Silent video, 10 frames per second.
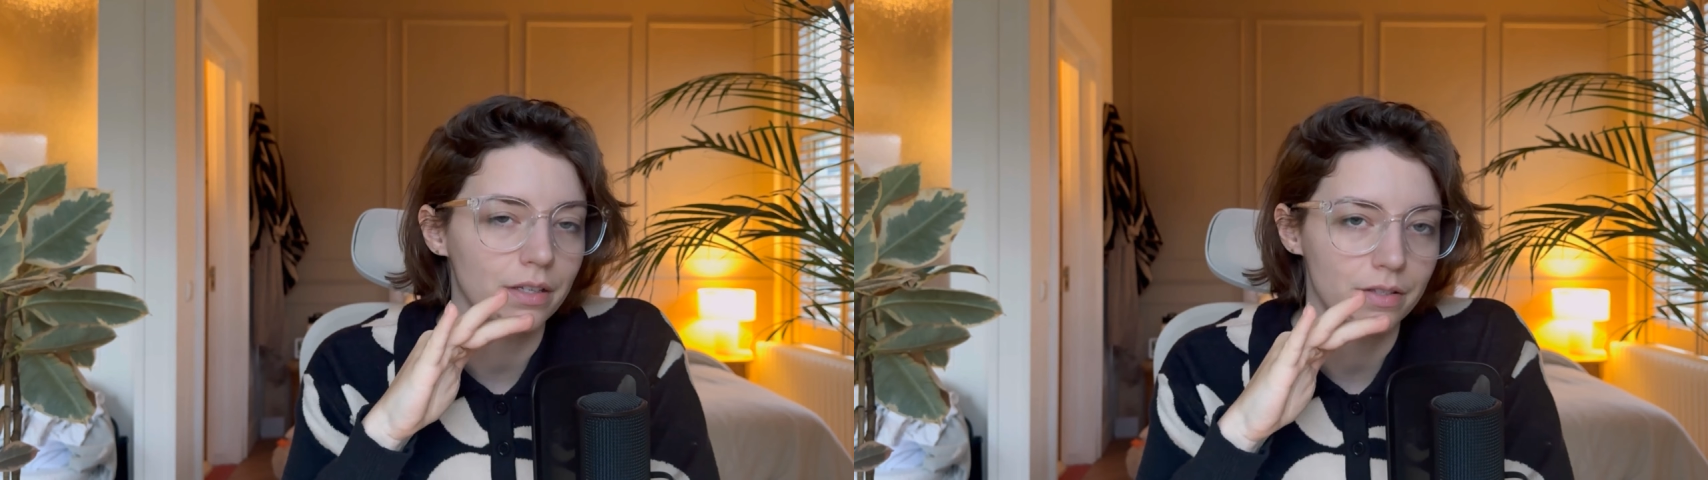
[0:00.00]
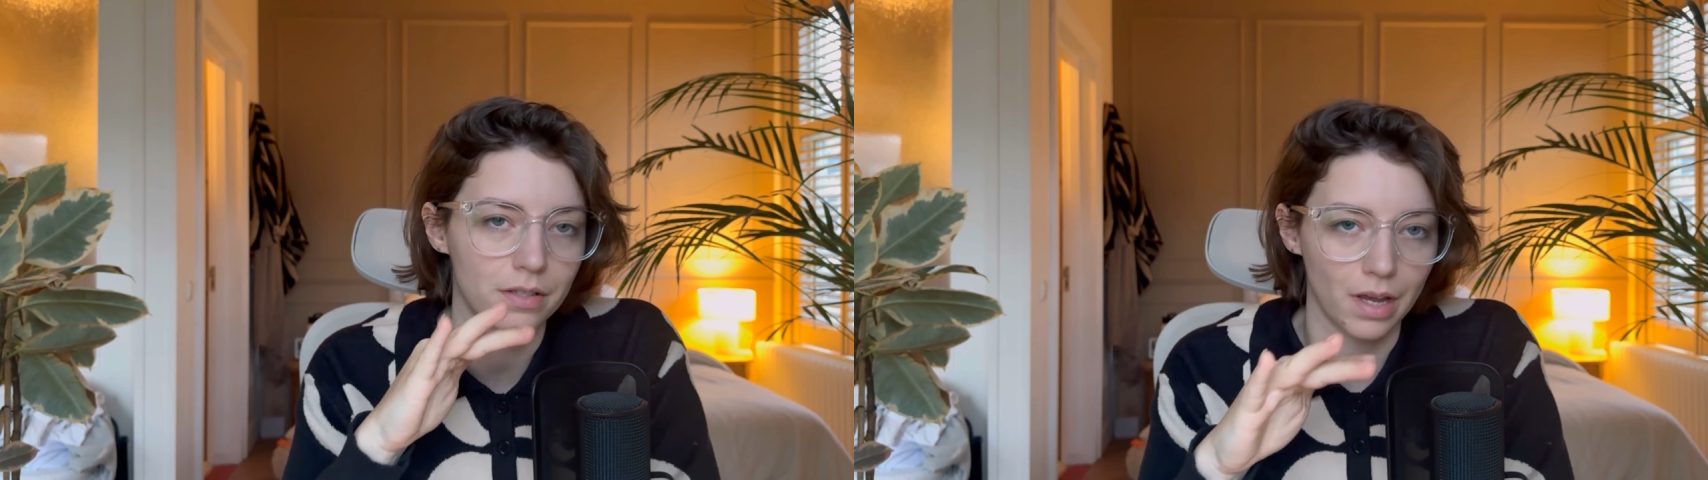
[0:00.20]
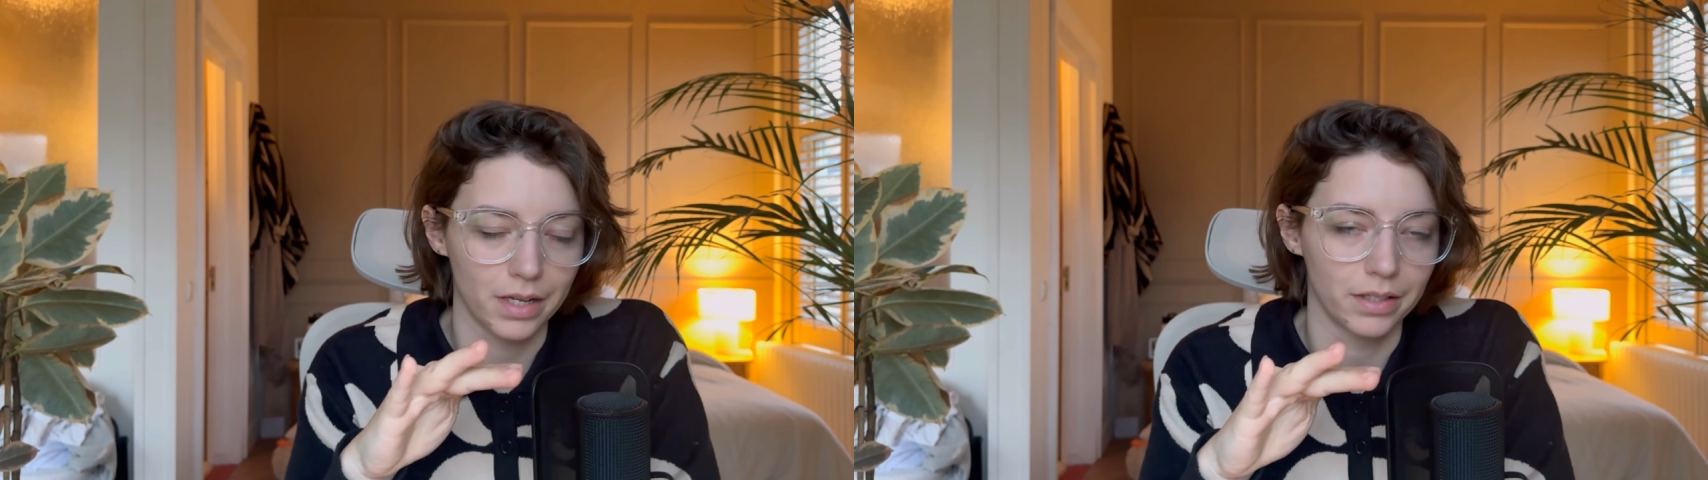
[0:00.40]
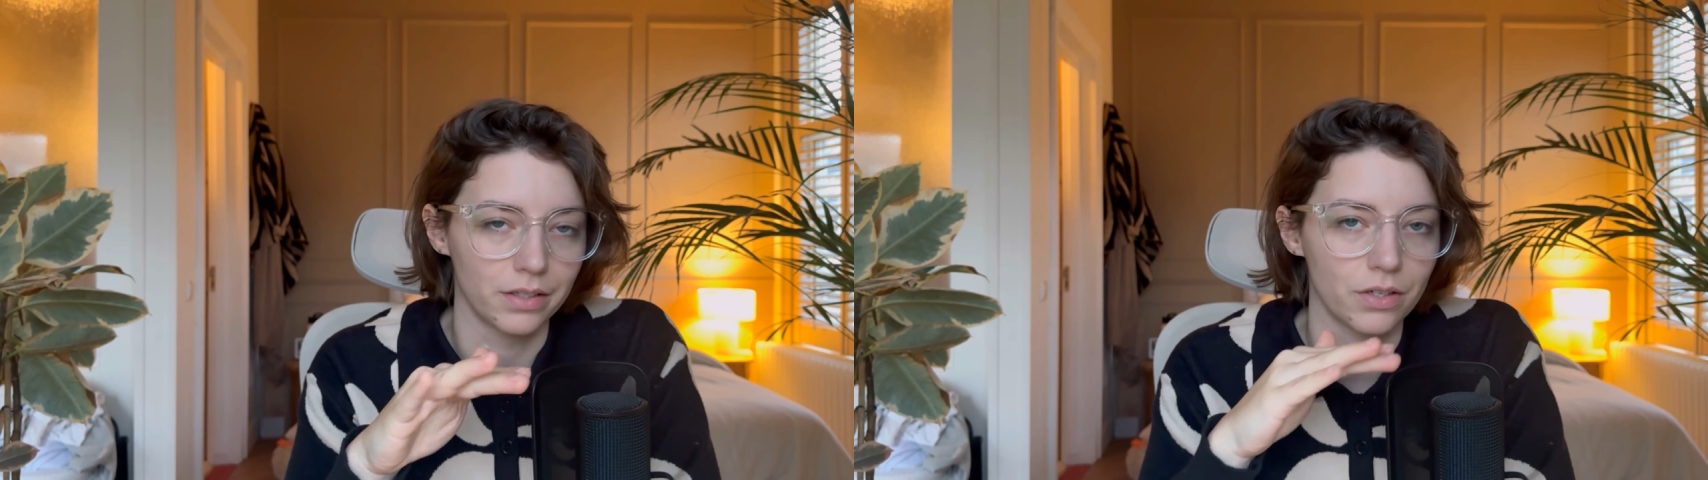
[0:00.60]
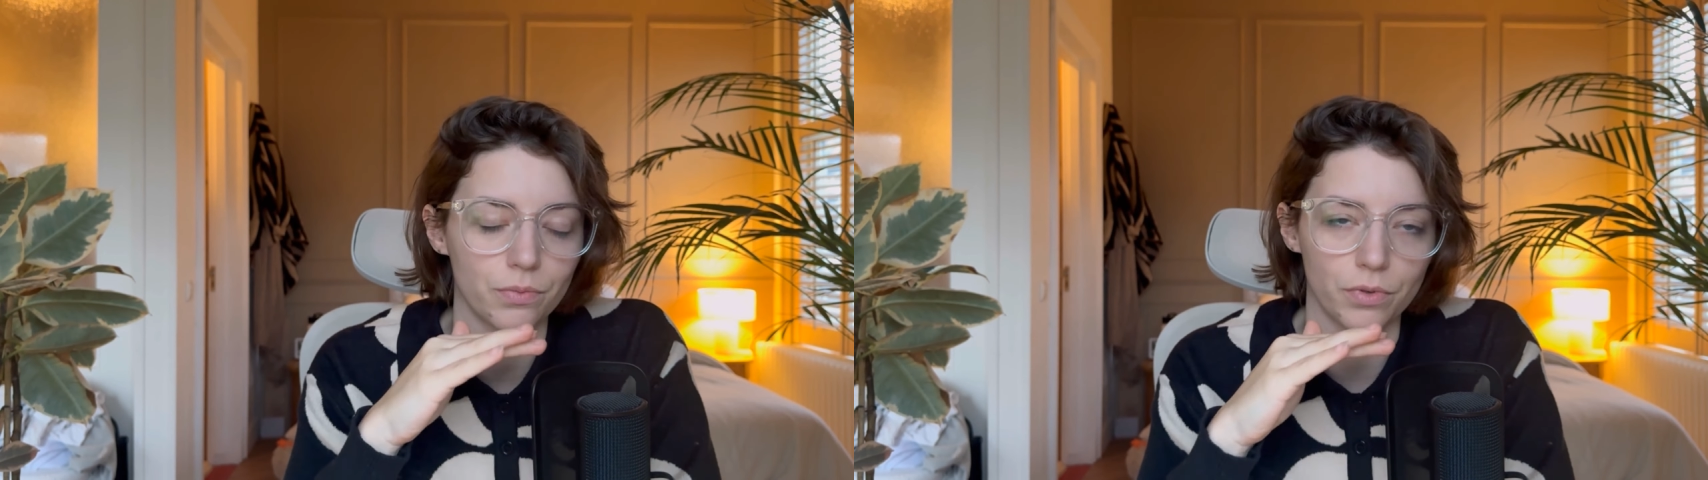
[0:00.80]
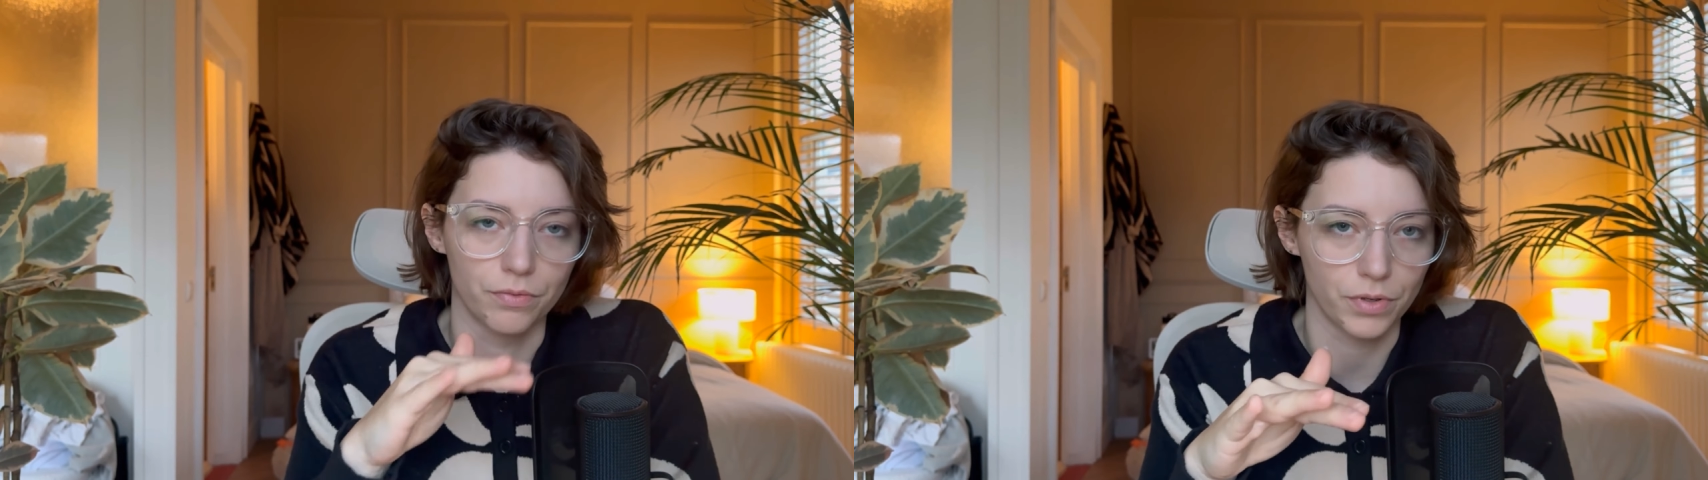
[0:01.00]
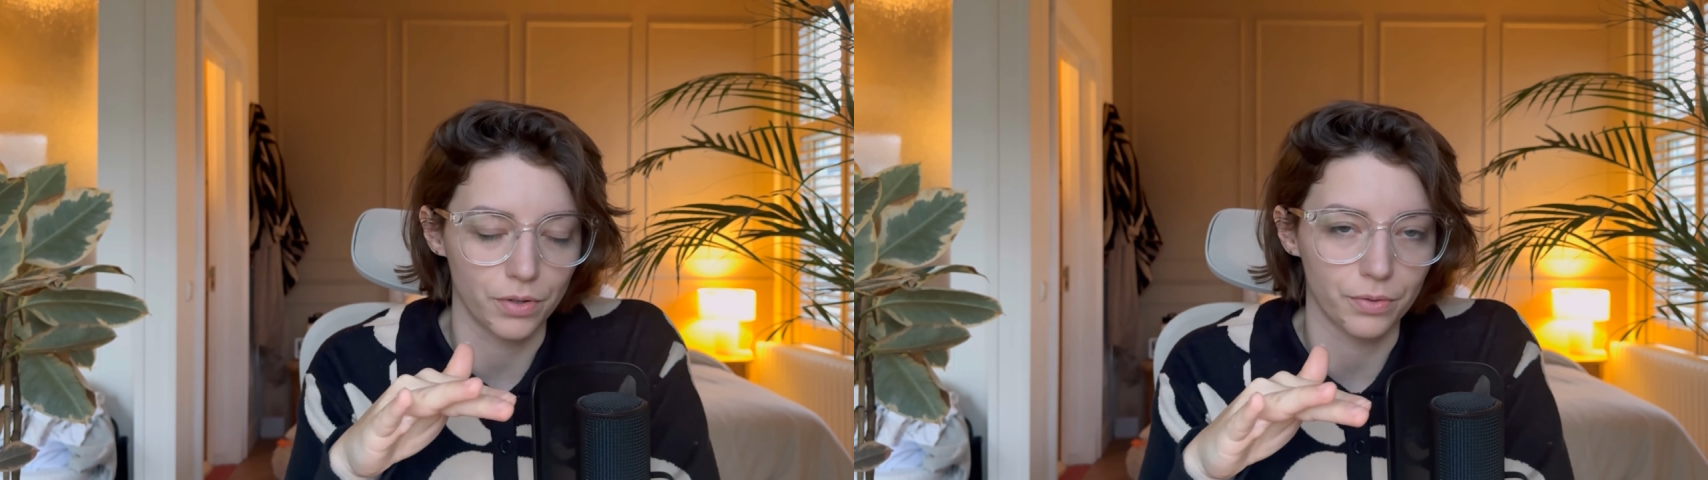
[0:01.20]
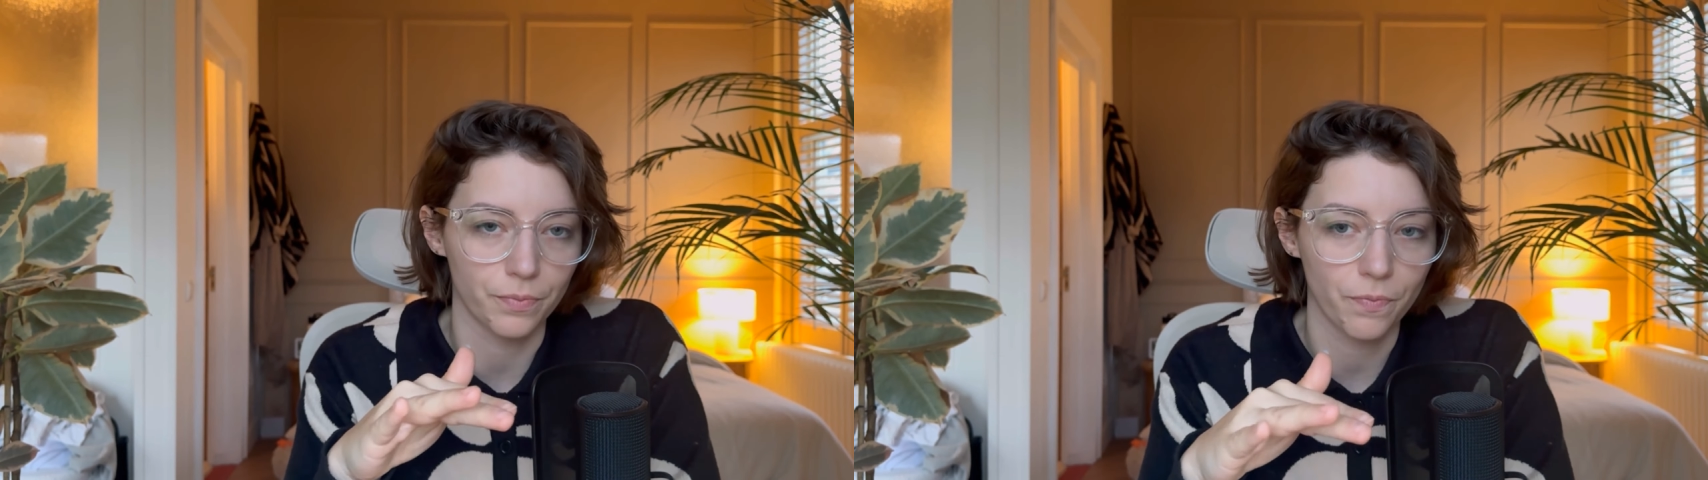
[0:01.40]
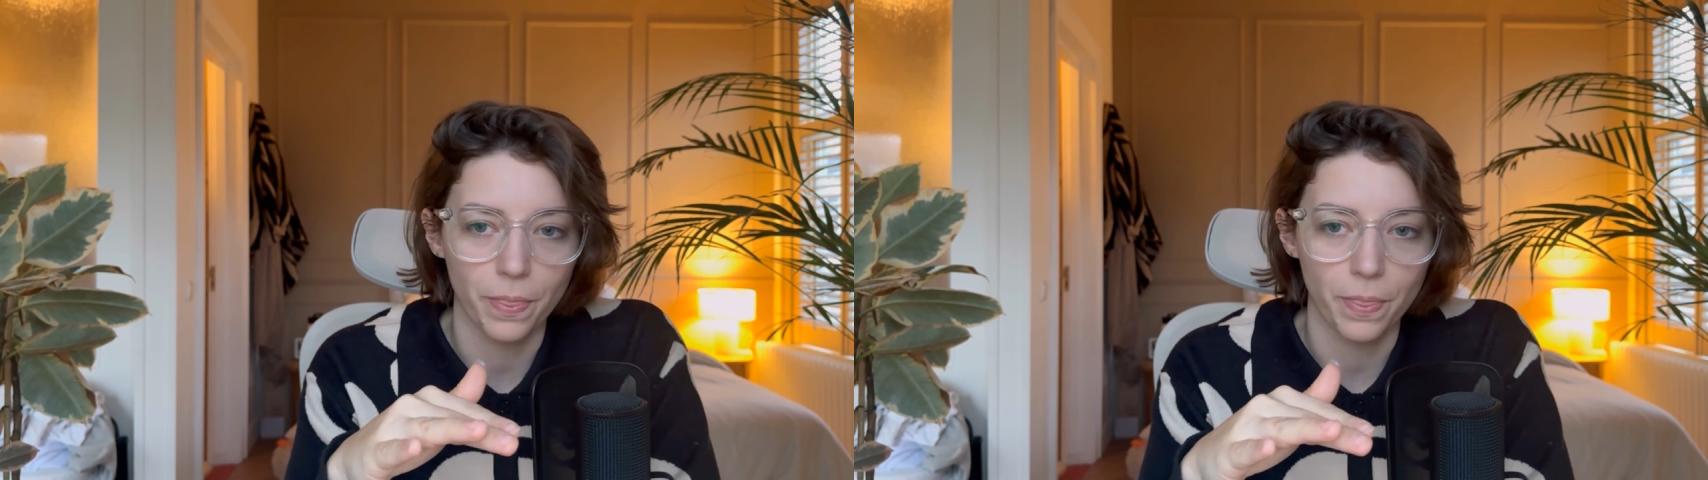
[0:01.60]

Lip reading: silent review.